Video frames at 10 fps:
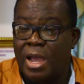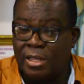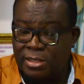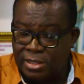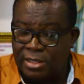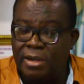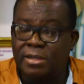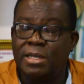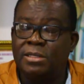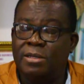I think the
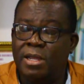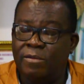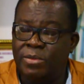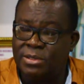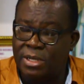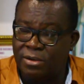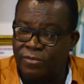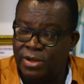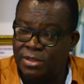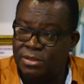Director General has been
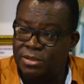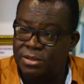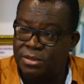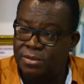sacrificed.